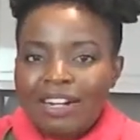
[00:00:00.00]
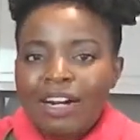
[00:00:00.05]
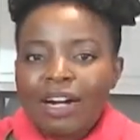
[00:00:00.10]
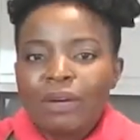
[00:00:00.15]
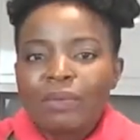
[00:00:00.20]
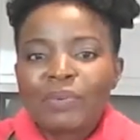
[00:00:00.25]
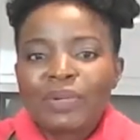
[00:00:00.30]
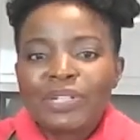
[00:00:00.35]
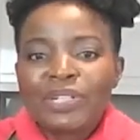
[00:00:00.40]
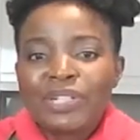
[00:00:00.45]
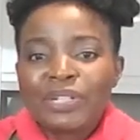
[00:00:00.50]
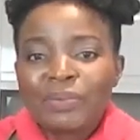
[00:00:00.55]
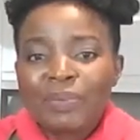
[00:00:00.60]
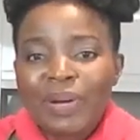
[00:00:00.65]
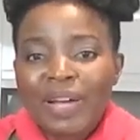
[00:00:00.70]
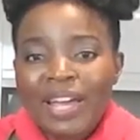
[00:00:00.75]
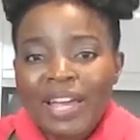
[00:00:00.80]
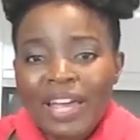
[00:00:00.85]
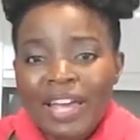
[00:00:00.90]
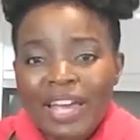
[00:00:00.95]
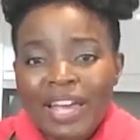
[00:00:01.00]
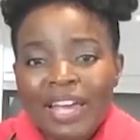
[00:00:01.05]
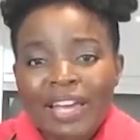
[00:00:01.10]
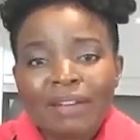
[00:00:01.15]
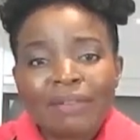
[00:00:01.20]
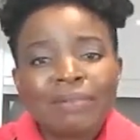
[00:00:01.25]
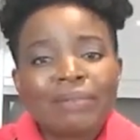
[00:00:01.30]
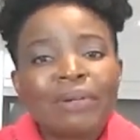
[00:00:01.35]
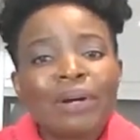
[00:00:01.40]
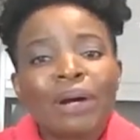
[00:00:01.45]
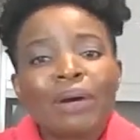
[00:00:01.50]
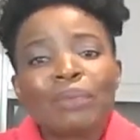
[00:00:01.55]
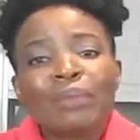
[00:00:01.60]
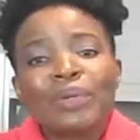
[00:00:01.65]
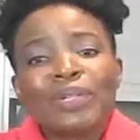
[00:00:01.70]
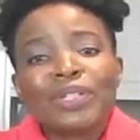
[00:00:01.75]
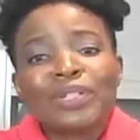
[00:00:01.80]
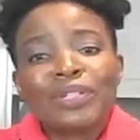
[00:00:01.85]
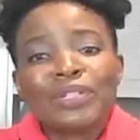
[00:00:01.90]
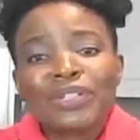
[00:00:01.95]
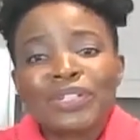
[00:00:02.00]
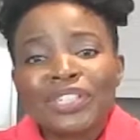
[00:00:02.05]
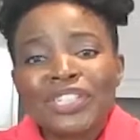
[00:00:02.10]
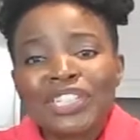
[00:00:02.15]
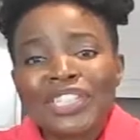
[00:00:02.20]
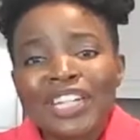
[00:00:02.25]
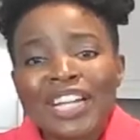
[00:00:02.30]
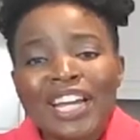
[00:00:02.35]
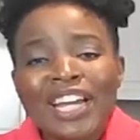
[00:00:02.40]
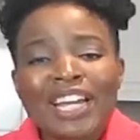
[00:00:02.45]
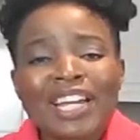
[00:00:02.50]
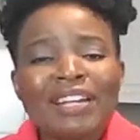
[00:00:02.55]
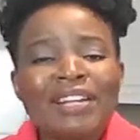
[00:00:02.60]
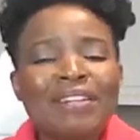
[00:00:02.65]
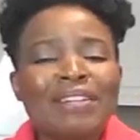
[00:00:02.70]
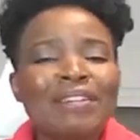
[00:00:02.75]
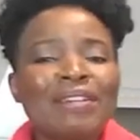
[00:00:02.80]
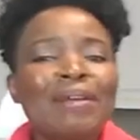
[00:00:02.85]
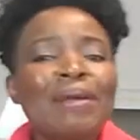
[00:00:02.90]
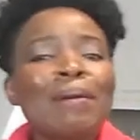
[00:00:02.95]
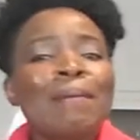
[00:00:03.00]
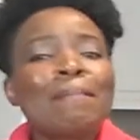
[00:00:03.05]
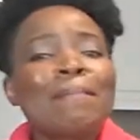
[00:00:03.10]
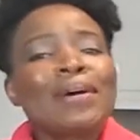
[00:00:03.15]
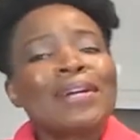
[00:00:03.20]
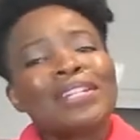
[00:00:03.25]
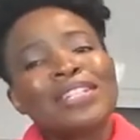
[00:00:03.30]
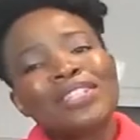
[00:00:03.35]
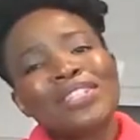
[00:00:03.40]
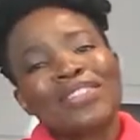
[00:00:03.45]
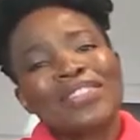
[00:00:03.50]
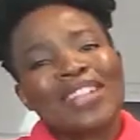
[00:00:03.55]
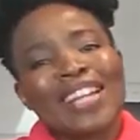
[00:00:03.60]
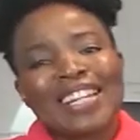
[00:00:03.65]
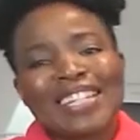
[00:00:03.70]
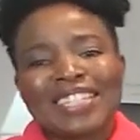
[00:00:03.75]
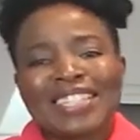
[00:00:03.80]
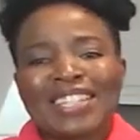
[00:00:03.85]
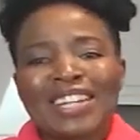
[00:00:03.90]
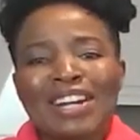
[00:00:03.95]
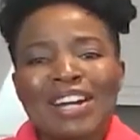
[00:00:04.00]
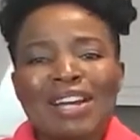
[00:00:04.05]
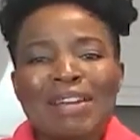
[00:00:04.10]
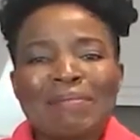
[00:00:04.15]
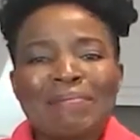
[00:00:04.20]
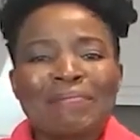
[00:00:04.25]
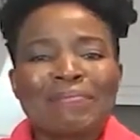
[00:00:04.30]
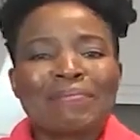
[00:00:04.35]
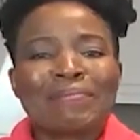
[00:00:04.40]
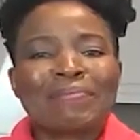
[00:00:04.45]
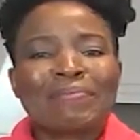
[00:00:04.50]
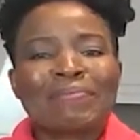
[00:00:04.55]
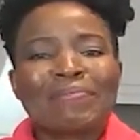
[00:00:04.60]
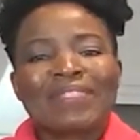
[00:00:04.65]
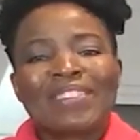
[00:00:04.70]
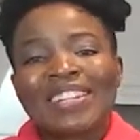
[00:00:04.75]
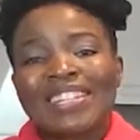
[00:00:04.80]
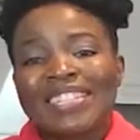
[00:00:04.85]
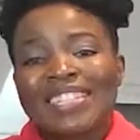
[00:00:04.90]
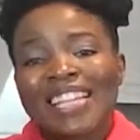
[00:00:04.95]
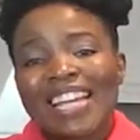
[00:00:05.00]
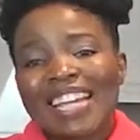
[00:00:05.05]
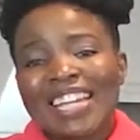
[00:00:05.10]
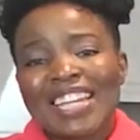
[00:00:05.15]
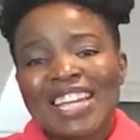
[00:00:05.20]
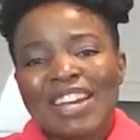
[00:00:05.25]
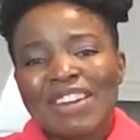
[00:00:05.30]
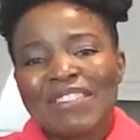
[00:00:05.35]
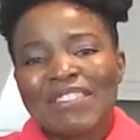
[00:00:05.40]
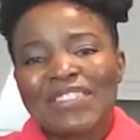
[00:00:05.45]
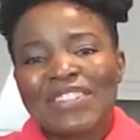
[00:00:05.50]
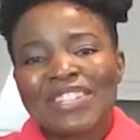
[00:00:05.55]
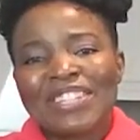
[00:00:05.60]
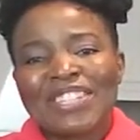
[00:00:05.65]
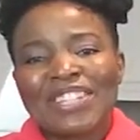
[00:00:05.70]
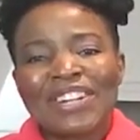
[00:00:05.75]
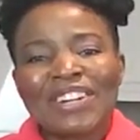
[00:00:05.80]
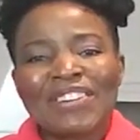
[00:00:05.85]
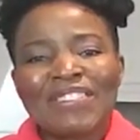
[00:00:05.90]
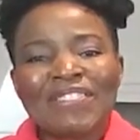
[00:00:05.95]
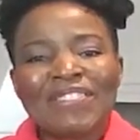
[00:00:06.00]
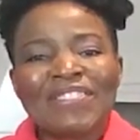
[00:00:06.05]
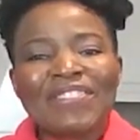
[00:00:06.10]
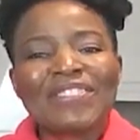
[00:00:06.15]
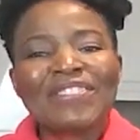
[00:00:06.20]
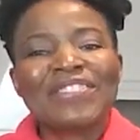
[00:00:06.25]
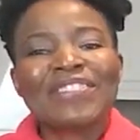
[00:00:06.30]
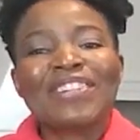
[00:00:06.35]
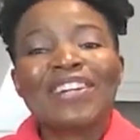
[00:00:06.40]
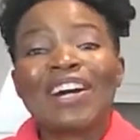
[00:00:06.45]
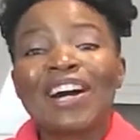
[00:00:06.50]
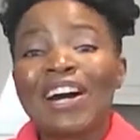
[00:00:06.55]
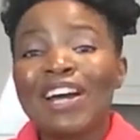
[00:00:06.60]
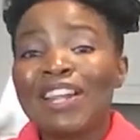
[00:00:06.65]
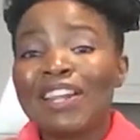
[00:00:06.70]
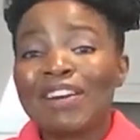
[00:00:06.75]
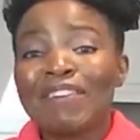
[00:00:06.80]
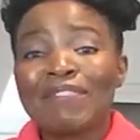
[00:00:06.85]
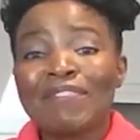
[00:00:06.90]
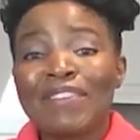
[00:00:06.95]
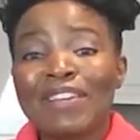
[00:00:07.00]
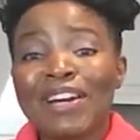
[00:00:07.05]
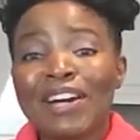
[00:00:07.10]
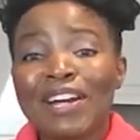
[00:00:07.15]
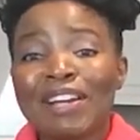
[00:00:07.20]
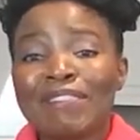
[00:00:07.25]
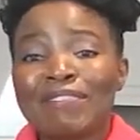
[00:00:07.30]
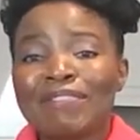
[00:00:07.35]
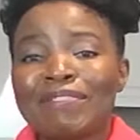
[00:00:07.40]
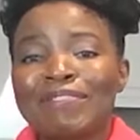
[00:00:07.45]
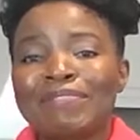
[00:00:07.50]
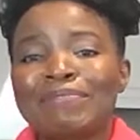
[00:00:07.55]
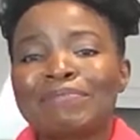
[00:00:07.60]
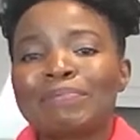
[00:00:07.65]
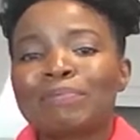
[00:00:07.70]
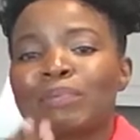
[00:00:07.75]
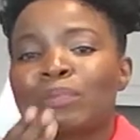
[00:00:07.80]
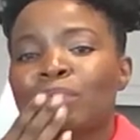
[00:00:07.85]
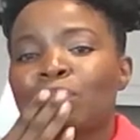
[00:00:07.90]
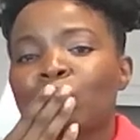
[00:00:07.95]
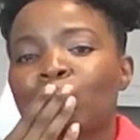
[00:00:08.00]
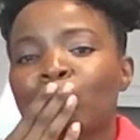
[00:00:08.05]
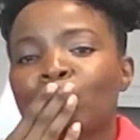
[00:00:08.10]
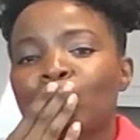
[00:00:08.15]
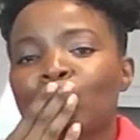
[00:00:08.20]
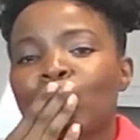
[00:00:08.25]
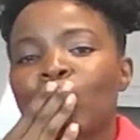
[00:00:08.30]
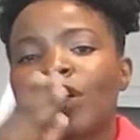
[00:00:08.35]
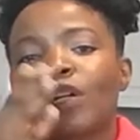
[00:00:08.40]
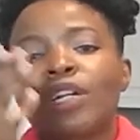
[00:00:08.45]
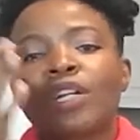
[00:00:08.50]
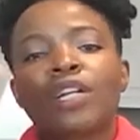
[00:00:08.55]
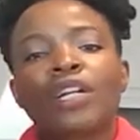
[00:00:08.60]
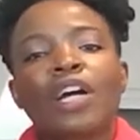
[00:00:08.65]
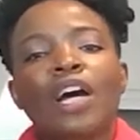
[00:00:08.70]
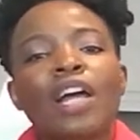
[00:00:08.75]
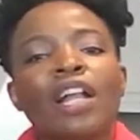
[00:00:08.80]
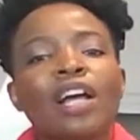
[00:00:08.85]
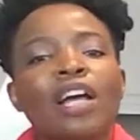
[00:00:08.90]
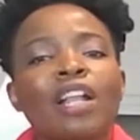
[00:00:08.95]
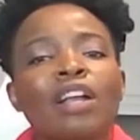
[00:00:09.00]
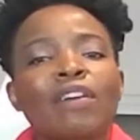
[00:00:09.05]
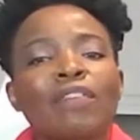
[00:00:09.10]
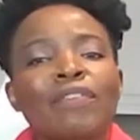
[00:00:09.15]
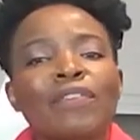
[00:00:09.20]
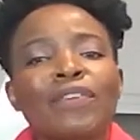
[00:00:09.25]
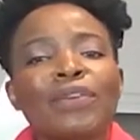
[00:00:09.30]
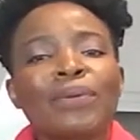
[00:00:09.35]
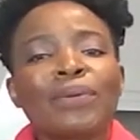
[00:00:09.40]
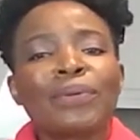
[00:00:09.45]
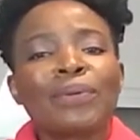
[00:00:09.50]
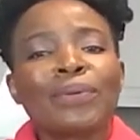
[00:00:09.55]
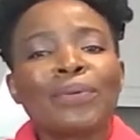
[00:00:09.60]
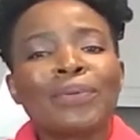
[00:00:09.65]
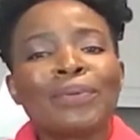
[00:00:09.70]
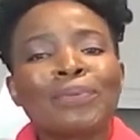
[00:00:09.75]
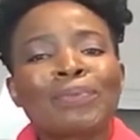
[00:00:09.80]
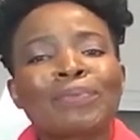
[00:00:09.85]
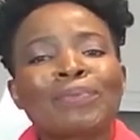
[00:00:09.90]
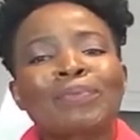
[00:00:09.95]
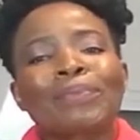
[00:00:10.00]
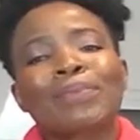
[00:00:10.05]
I wish you were here. I wish you could share. But until next time, take care of yourself. I love life. And I love you.